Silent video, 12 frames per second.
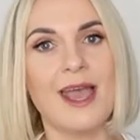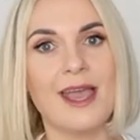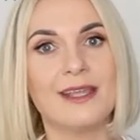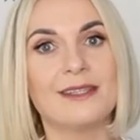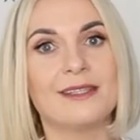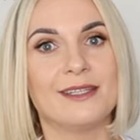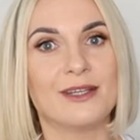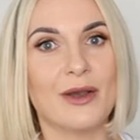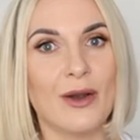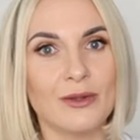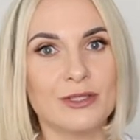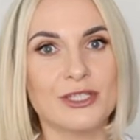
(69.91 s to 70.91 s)
and the
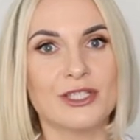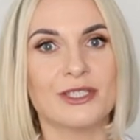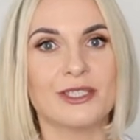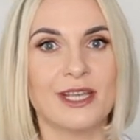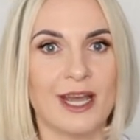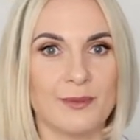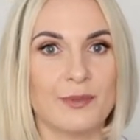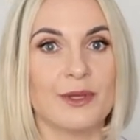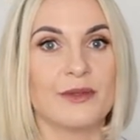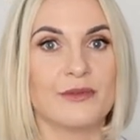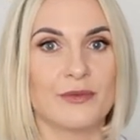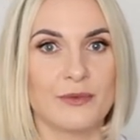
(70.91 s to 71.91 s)
collagen type
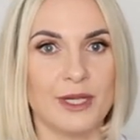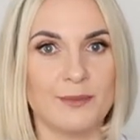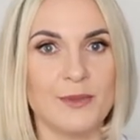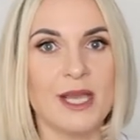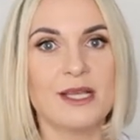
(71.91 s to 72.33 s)
3.